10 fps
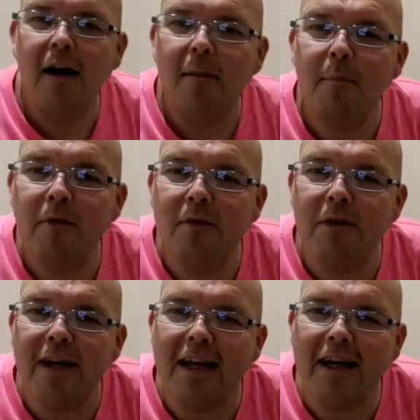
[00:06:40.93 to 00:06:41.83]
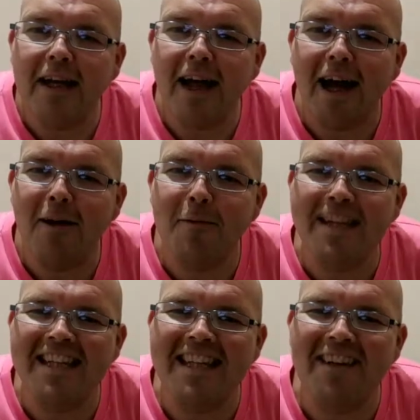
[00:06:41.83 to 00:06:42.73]
Maureen, I'll be
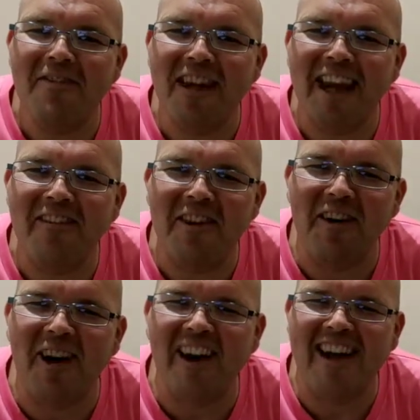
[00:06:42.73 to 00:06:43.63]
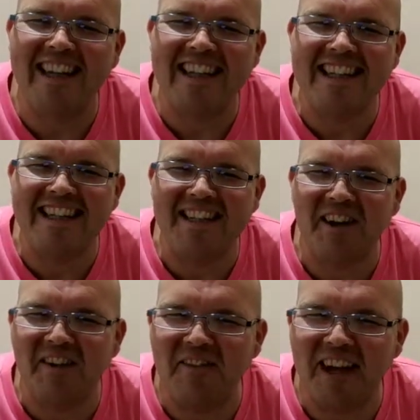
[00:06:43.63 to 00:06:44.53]
sniffing everyone.
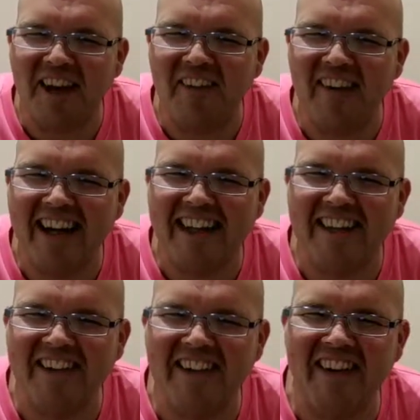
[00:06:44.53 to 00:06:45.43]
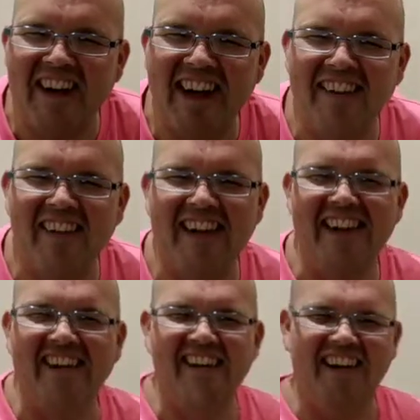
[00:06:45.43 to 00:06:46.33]
Stop now while you're not
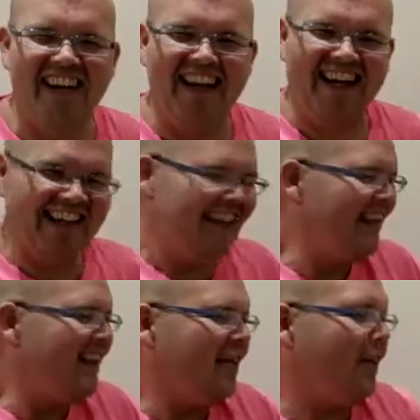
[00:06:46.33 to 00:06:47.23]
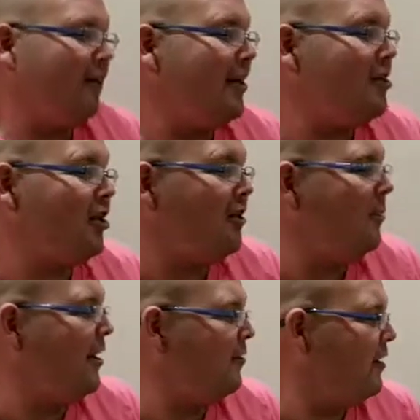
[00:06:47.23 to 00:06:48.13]
ahead. Right, I'm going to show you
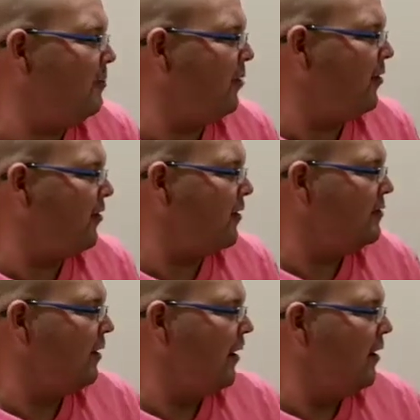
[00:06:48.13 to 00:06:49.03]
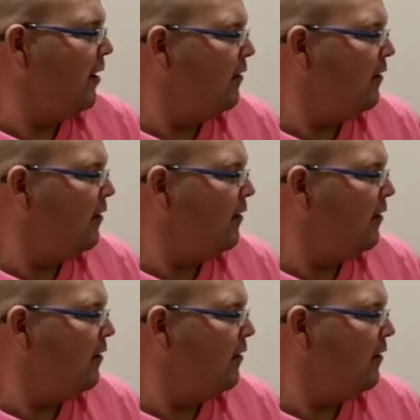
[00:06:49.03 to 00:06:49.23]
my three products, right?